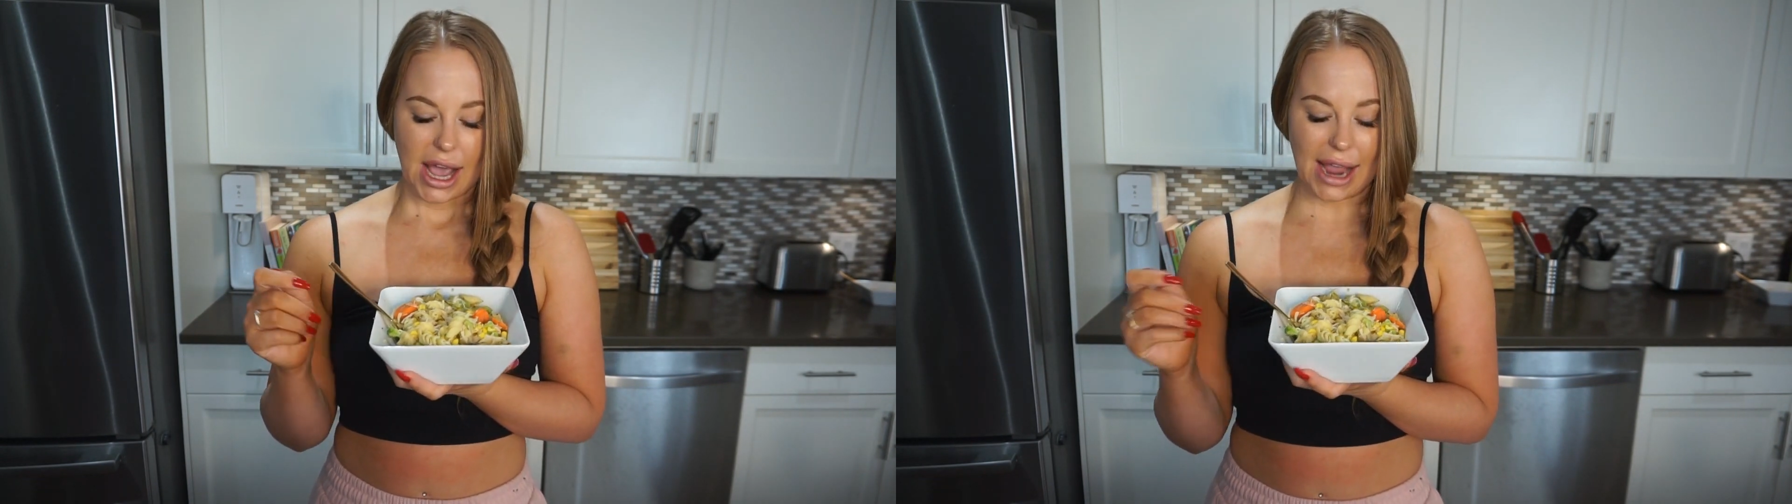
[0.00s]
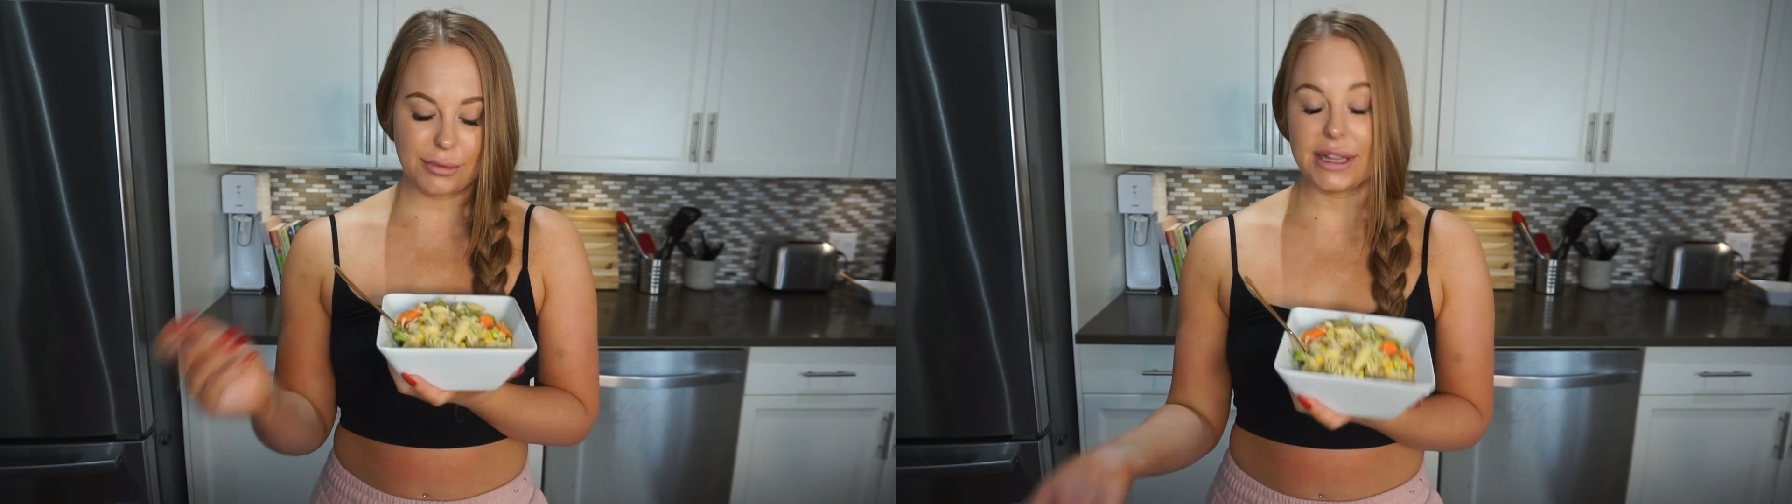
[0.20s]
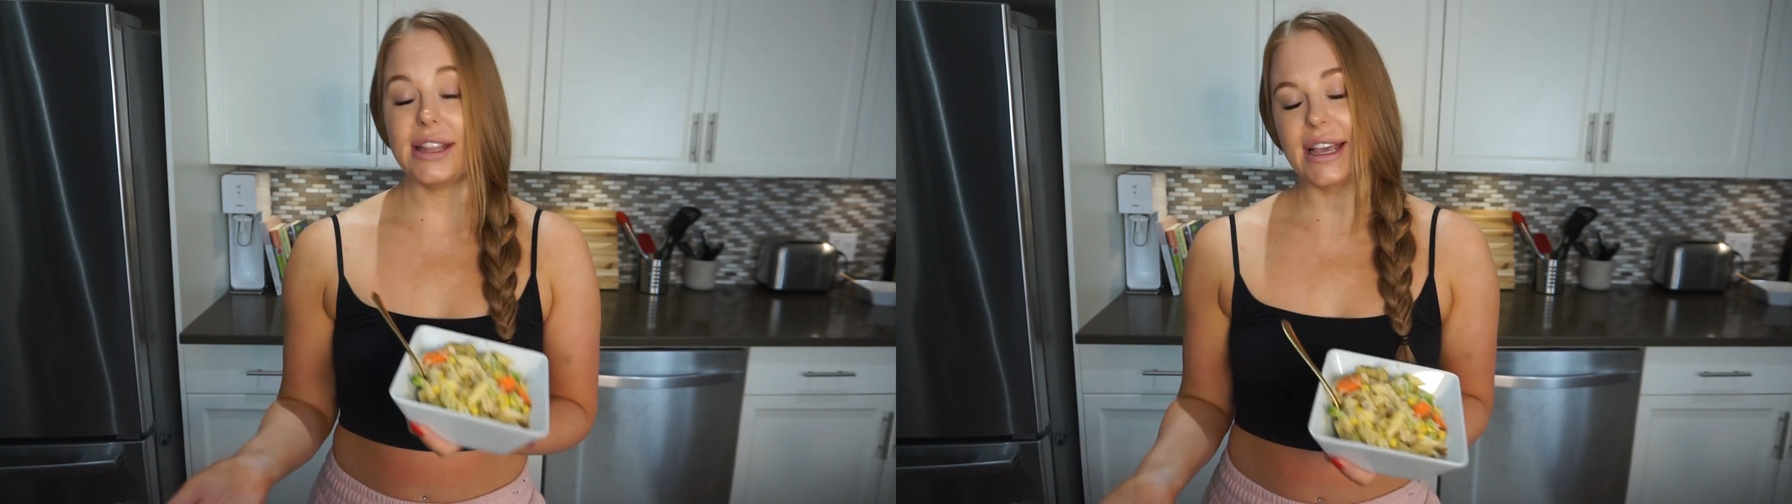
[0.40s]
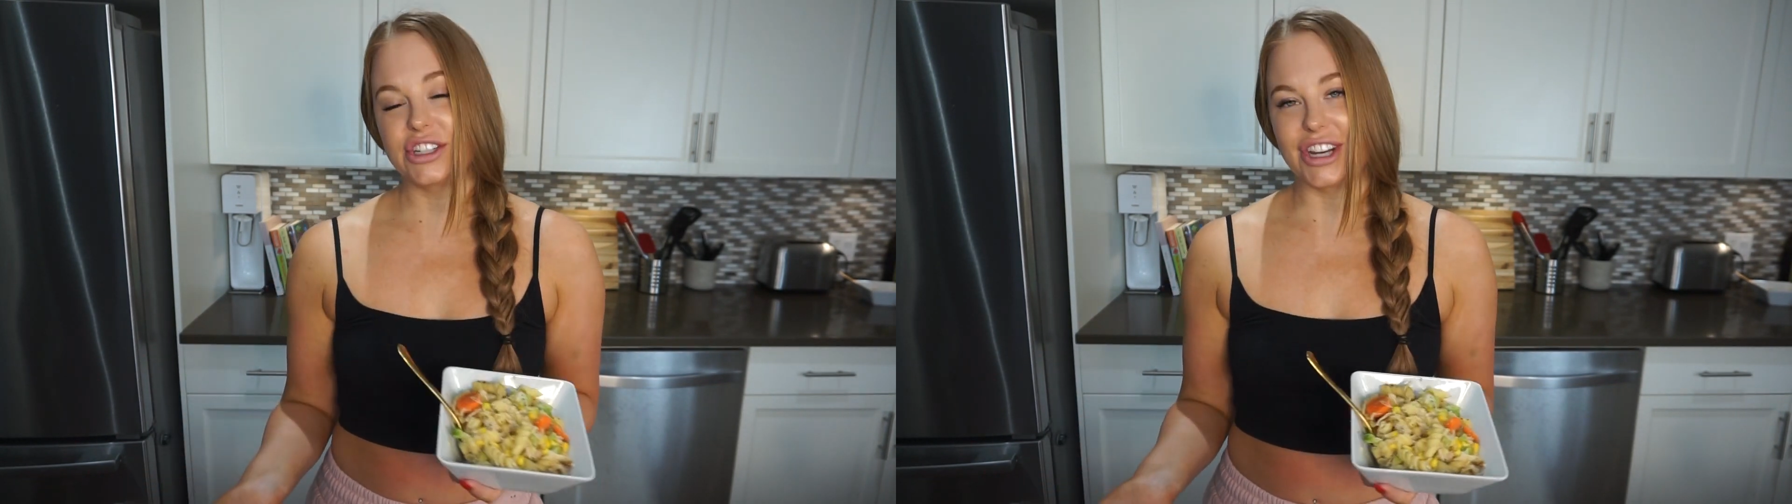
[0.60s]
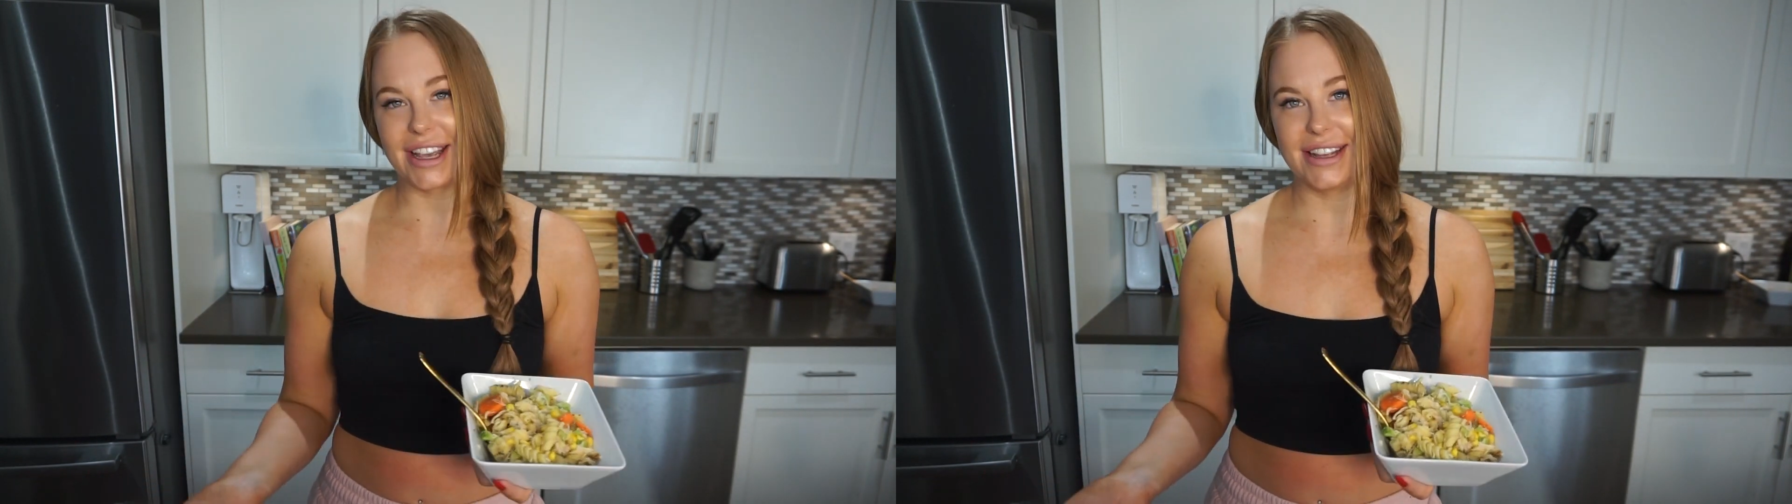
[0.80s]
I really like
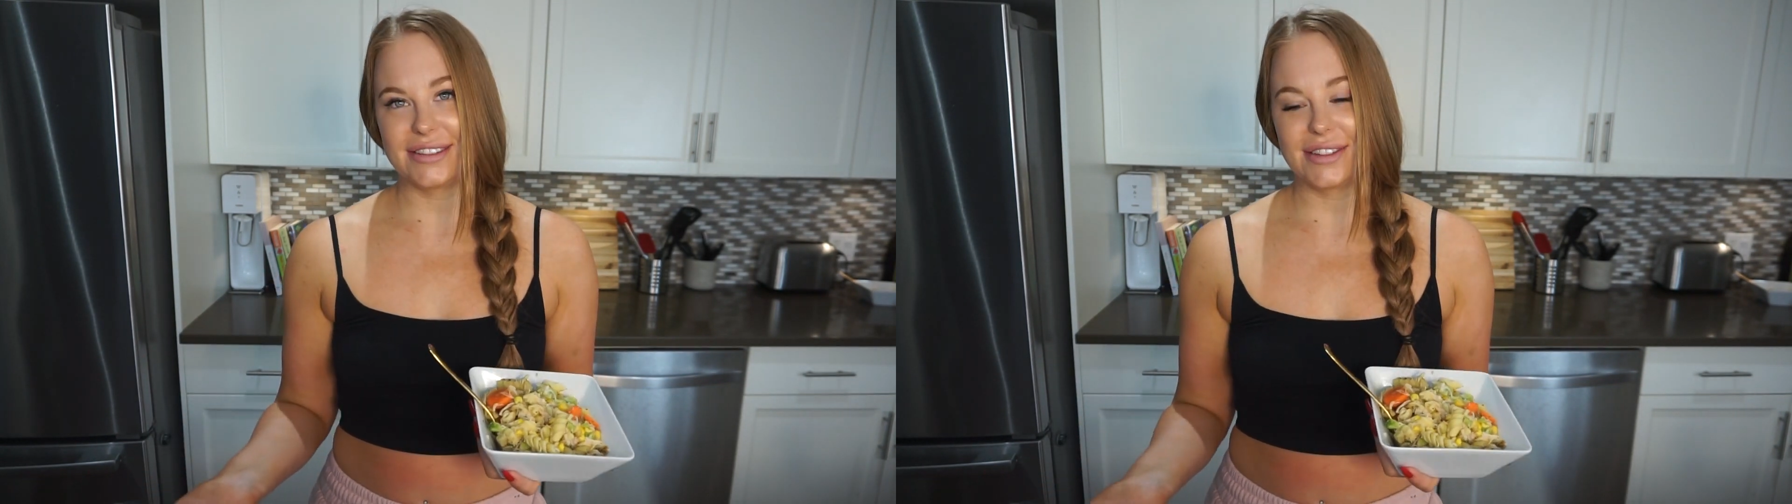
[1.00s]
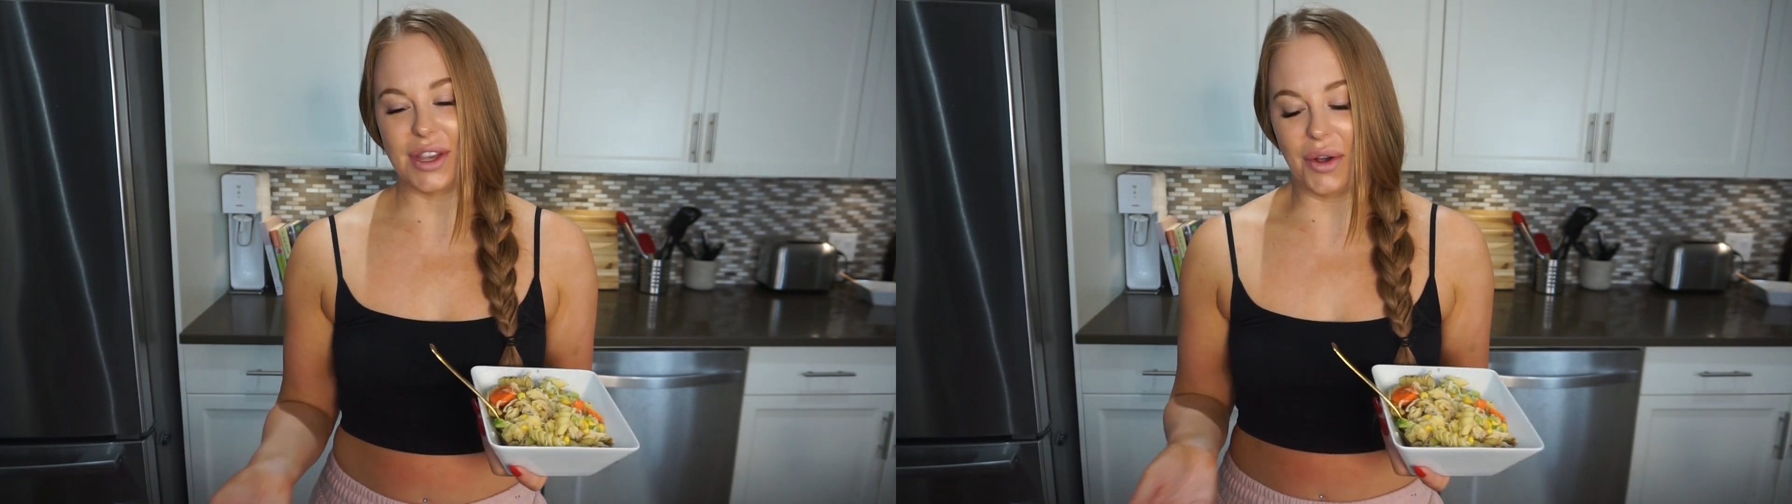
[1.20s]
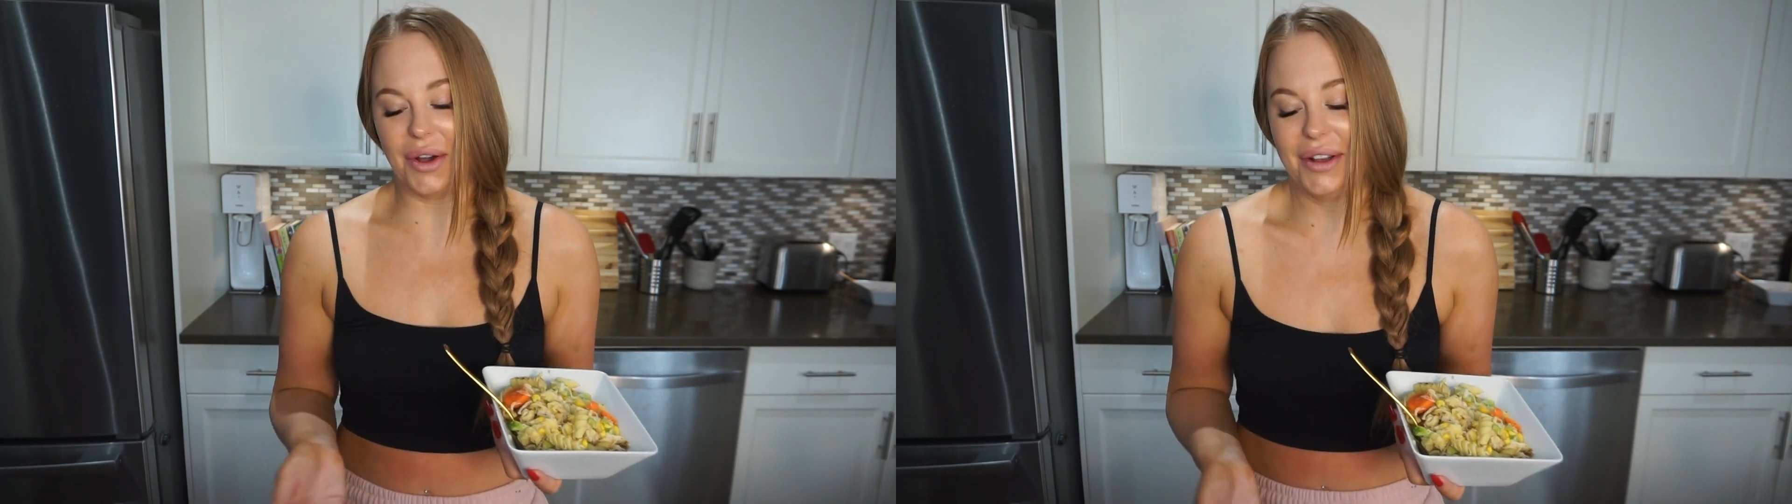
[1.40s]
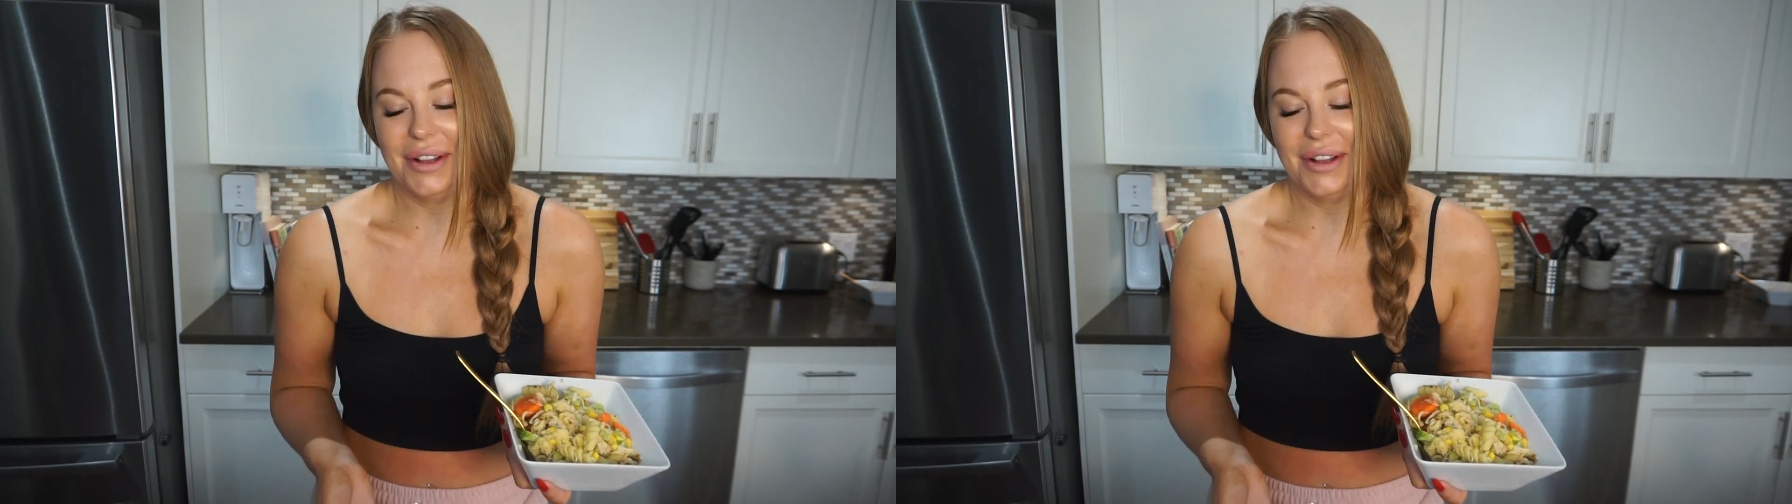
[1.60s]
chicken, so